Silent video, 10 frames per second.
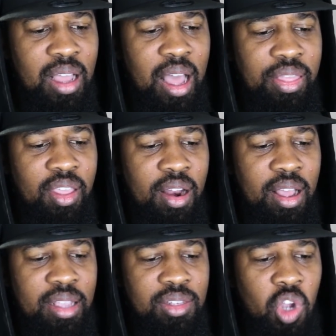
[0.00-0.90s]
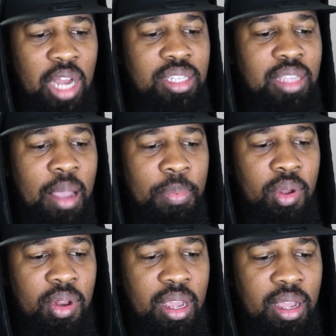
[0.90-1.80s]
I thought I could try to stop it
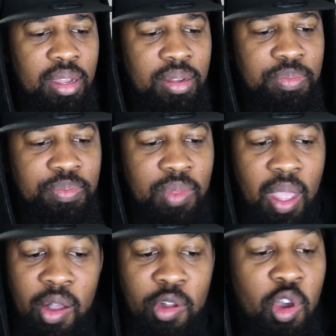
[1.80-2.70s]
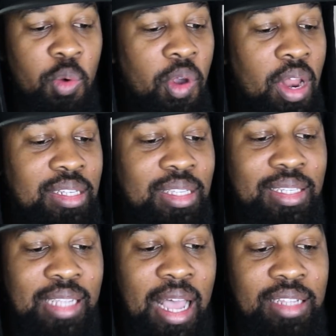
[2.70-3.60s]
on that. I don't know, bro. That's the
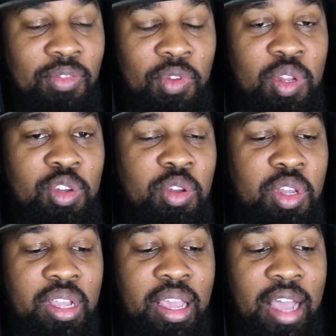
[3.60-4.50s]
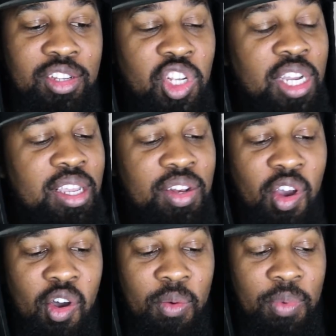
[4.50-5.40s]
size of a little good guy Chucky
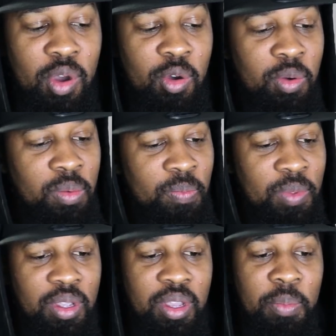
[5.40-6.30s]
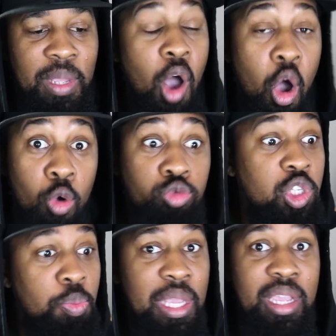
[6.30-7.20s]
doll, bro. You know what I mean? Oh,
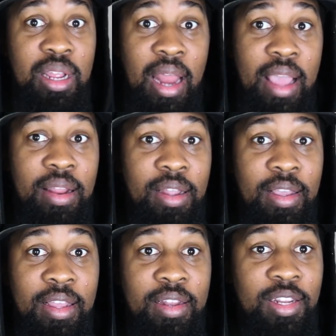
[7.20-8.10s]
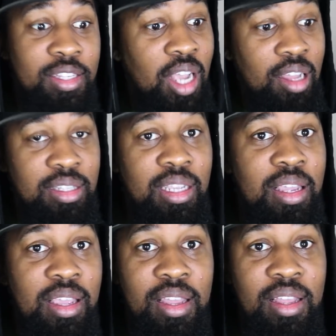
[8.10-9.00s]
speaking of that, did y'all
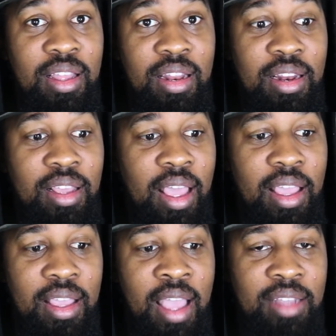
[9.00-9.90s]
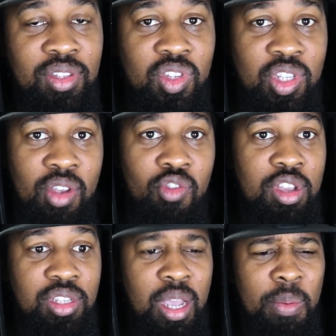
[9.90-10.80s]
see it has a
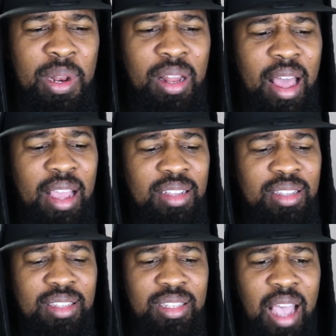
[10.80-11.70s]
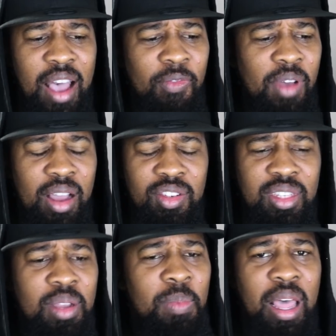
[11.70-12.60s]
series coming to like sci-fi or
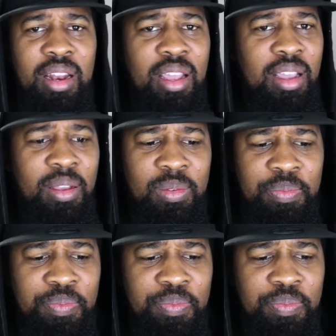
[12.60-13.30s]
something like that.